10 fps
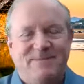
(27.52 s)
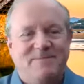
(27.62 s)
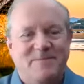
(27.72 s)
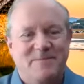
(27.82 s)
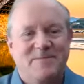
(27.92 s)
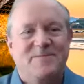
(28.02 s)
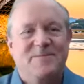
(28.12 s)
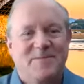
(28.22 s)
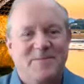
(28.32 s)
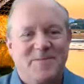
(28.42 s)

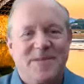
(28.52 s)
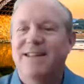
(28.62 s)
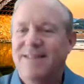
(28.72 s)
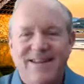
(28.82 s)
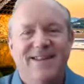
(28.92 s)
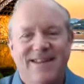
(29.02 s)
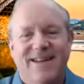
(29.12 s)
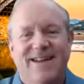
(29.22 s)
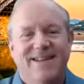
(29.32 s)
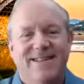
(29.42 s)

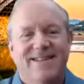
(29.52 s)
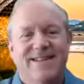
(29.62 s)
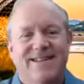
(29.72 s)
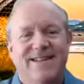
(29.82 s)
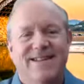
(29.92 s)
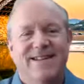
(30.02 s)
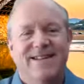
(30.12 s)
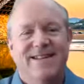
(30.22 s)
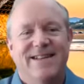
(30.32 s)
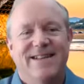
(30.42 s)

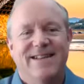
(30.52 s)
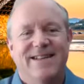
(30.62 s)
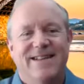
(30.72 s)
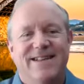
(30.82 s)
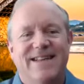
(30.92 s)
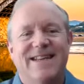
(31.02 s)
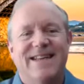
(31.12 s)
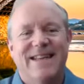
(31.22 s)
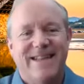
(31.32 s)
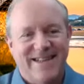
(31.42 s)

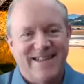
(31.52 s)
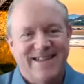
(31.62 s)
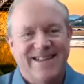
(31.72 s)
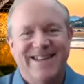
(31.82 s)
(silent)